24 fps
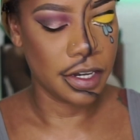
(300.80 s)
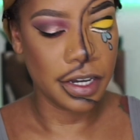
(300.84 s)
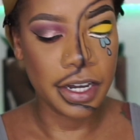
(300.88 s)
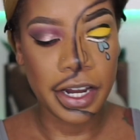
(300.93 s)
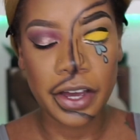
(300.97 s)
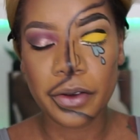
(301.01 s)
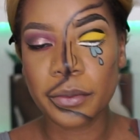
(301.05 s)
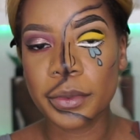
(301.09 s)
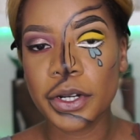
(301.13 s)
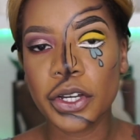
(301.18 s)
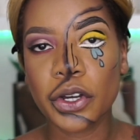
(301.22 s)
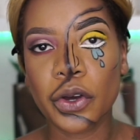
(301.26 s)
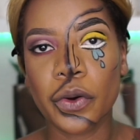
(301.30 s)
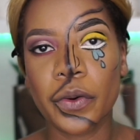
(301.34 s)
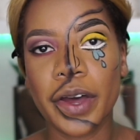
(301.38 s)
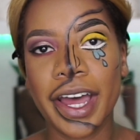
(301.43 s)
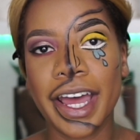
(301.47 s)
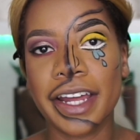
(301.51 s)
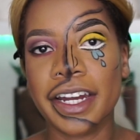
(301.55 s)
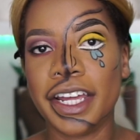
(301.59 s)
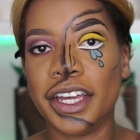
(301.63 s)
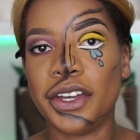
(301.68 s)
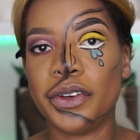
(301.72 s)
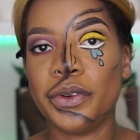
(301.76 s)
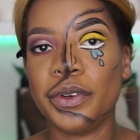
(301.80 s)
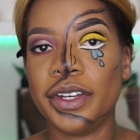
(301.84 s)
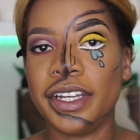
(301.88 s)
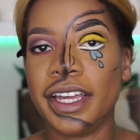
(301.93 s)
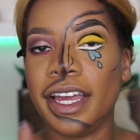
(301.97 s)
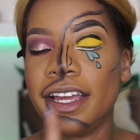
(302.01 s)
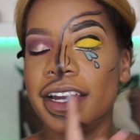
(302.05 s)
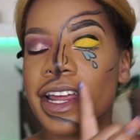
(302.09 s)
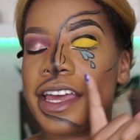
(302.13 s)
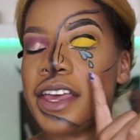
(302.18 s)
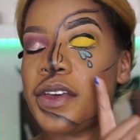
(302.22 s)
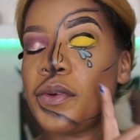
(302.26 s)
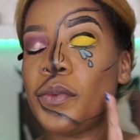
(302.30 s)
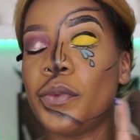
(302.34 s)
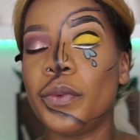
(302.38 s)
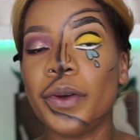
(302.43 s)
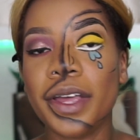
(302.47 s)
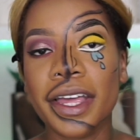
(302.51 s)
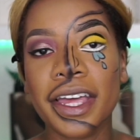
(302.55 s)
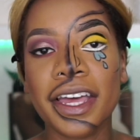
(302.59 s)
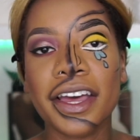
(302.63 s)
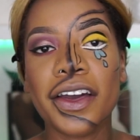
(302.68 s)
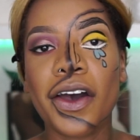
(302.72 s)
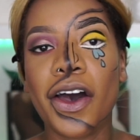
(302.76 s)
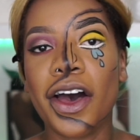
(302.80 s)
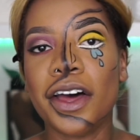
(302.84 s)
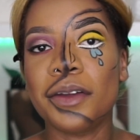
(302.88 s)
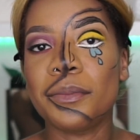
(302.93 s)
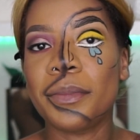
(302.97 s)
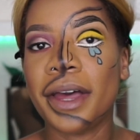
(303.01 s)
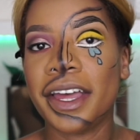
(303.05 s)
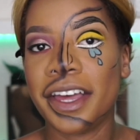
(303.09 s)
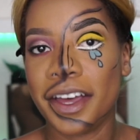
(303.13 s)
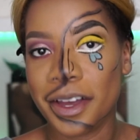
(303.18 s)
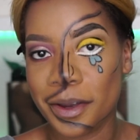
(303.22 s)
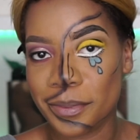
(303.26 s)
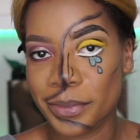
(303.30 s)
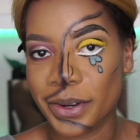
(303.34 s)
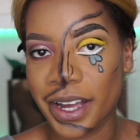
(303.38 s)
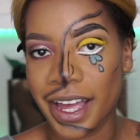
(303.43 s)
now I'm gonna go ahead and create a wing on my upper